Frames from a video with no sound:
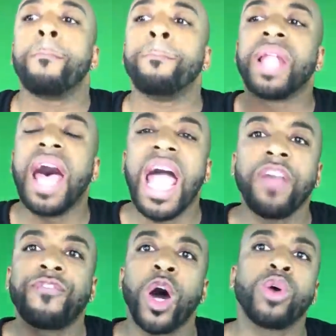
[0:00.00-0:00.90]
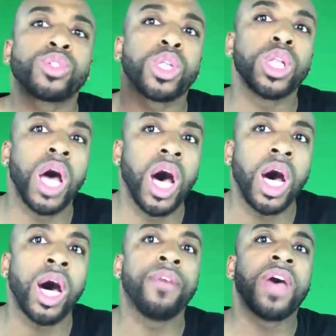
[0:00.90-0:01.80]
Black folks
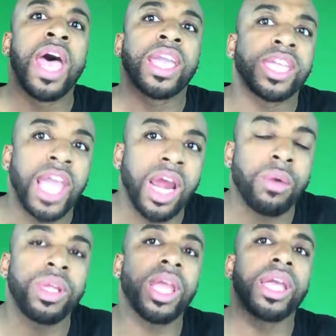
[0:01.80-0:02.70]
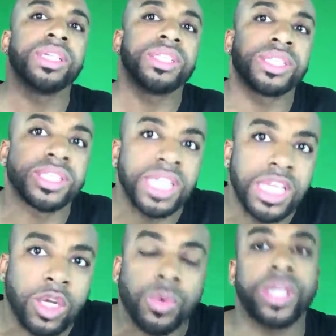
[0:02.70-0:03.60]
love carrying
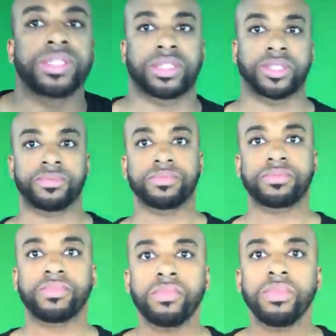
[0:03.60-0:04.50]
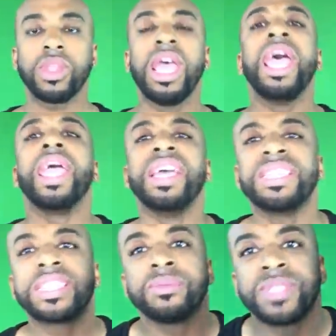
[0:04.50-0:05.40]
secrets.
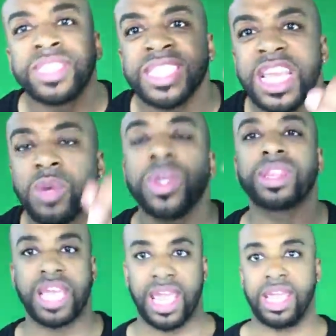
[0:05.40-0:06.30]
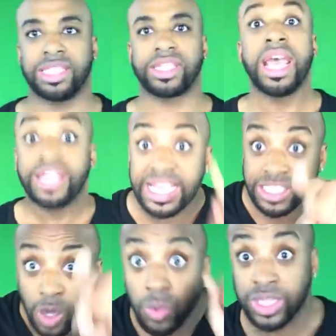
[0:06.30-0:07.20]
It's them secret things
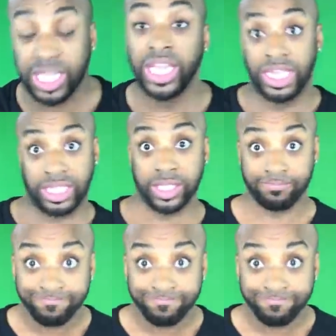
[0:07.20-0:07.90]
that's gonna kill you.